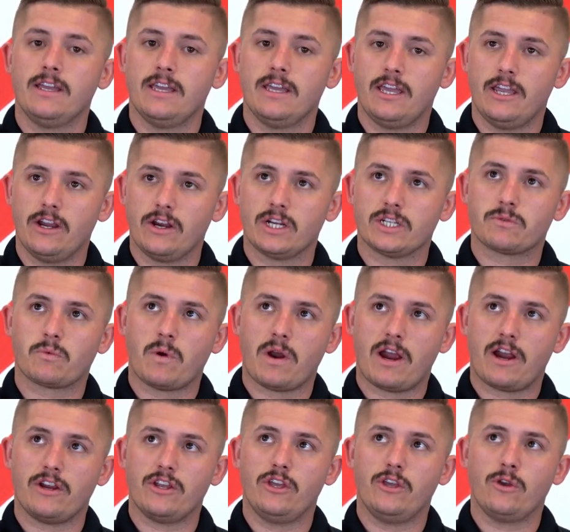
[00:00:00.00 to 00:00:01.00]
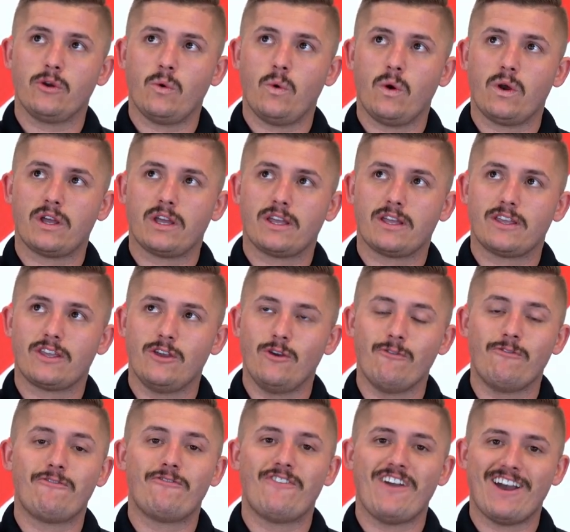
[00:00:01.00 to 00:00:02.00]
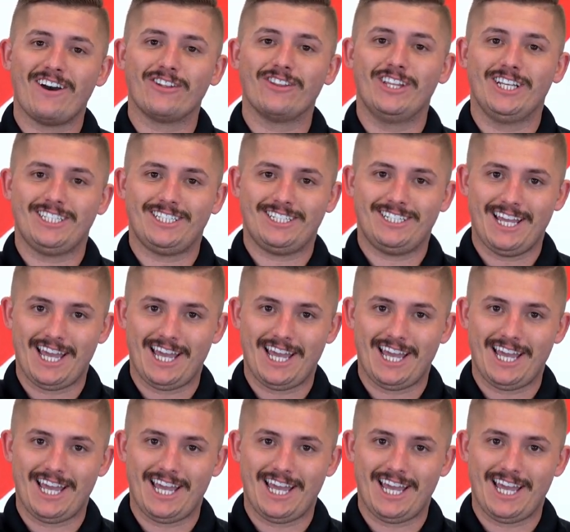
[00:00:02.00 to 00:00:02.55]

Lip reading: Here's where you fail this